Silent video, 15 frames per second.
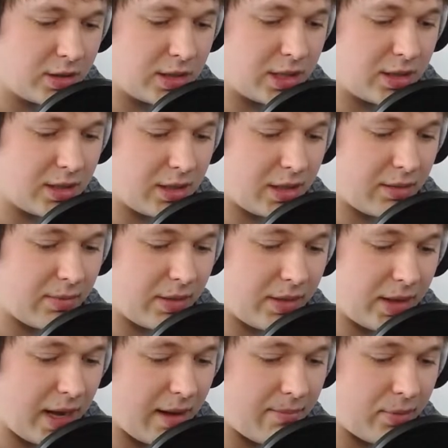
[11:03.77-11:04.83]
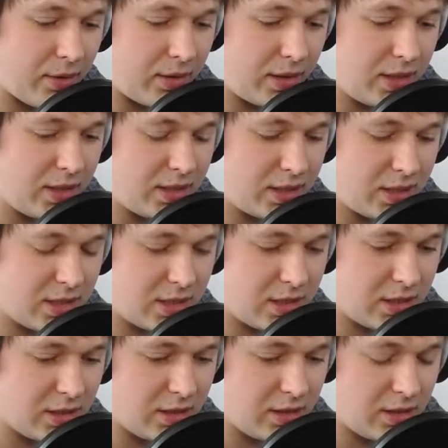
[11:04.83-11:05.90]
didn't think about that, but
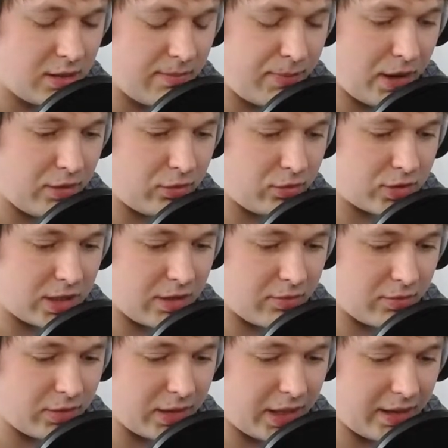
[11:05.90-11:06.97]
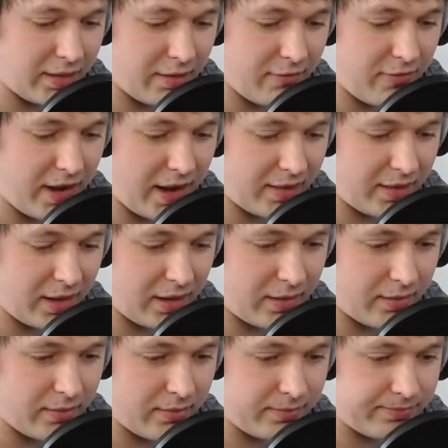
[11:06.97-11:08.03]
he's, Paolo's outlined the fact
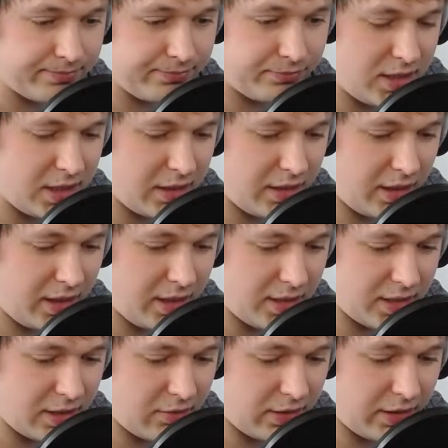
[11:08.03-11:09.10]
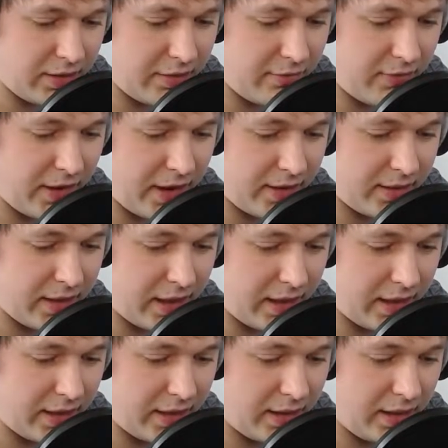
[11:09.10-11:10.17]
that he's a, he's outlined the fact
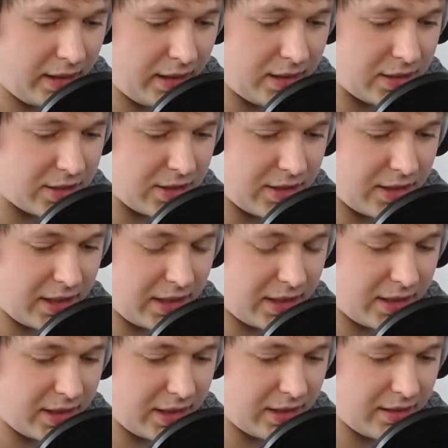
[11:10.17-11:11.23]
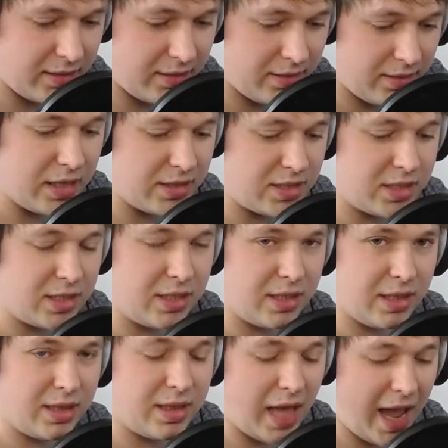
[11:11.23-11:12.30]
that he doesn't think that it's
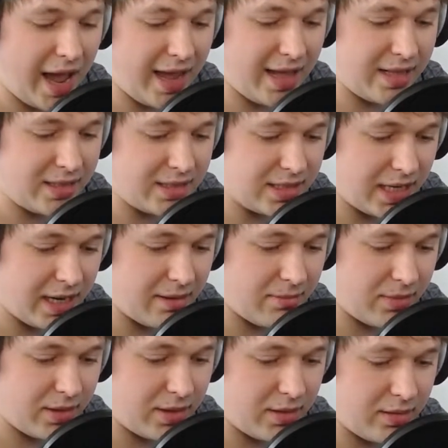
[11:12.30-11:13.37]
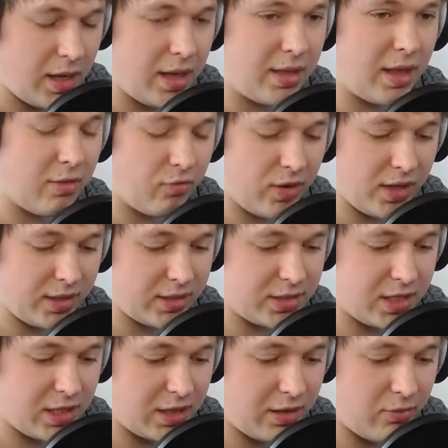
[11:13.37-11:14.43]
that in depth, and that
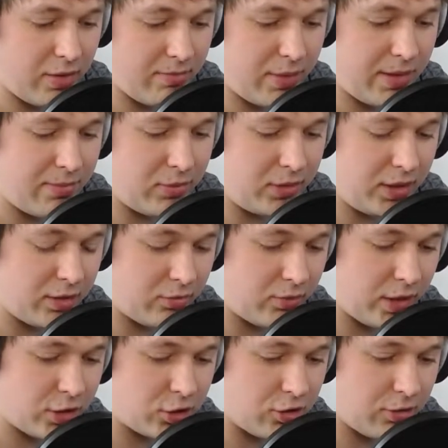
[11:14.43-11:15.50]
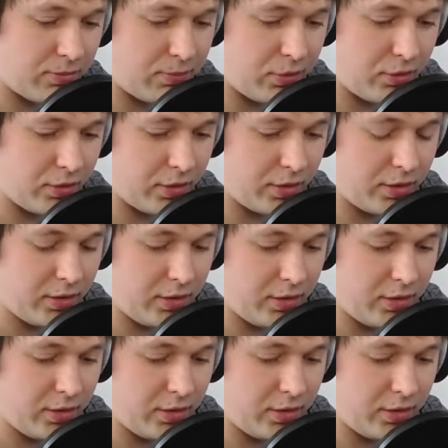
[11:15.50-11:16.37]
realistically when people either rich or poor